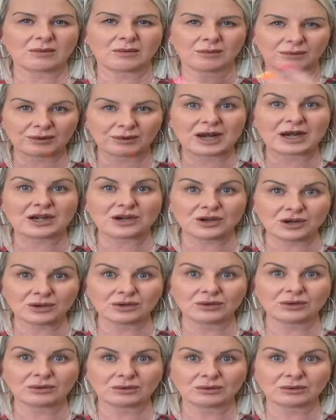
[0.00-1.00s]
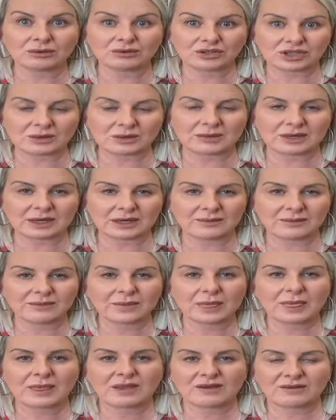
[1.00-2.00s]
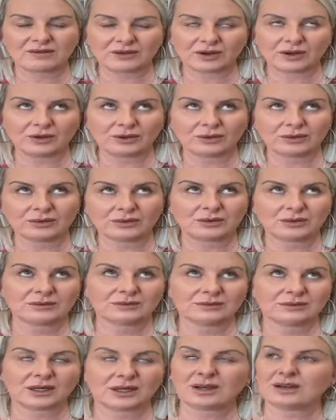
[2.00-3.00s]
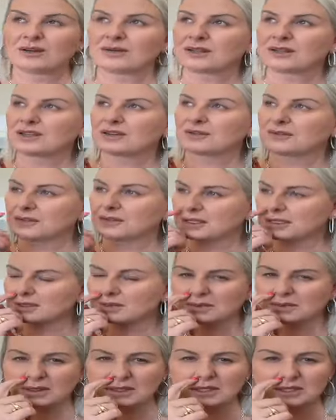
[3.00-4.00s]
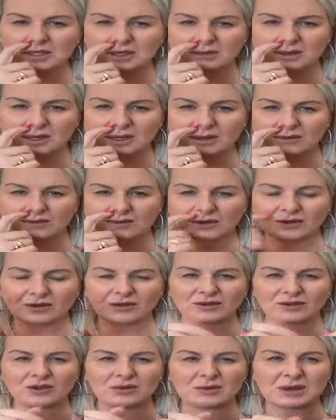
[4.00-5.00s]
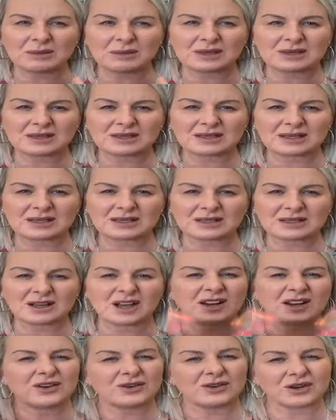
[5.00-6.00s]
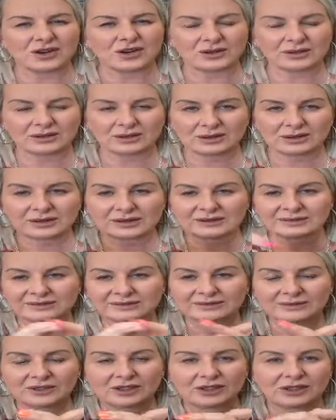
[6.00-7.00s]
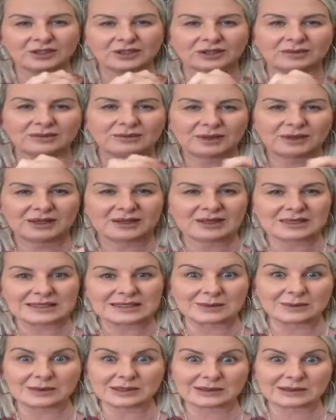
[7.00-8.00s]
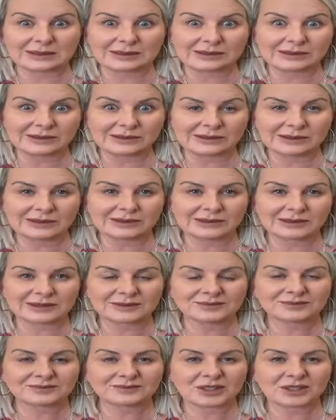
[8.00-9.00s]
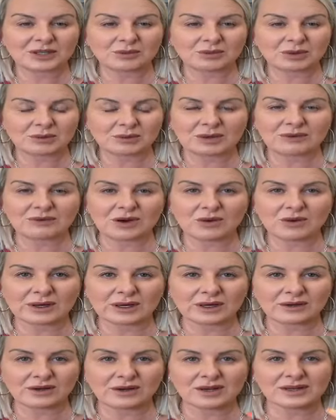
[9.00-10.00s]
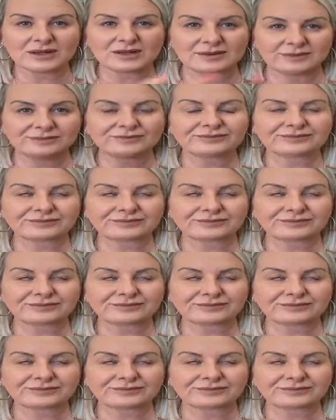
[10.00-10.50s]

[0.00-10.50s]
brand new chimney flue. I don't know what the difference is between a chimney and a flue. Flue maybe is the end. I don't know. You know, bet you there's somebody on here who knows, and you're probably rolling your eyes, and